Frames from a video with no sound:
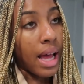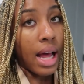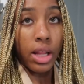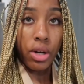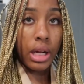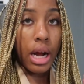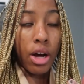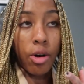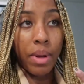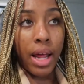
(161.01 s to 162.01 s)
i literally got
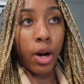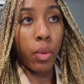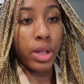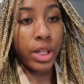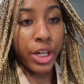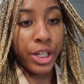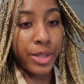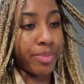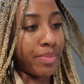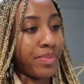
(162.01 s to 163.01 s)
home at like 1 30